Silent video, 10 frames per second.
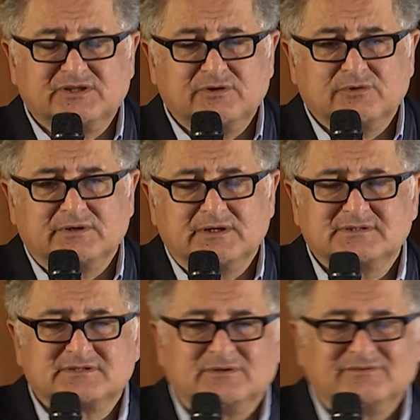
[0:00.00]
theory.
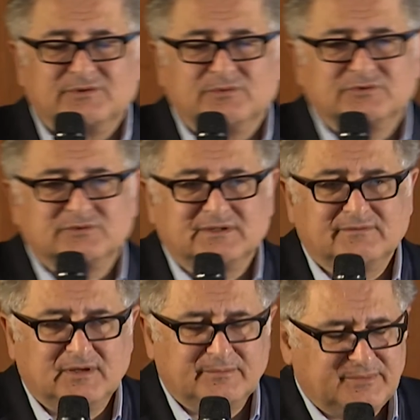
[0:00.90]
So if you want to
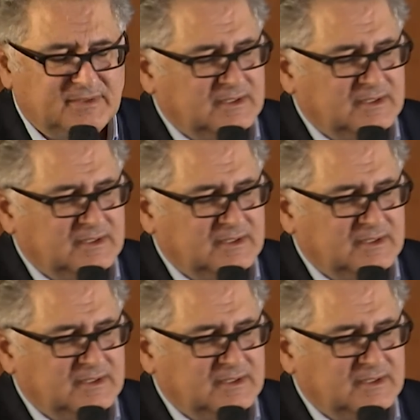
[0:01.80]
develop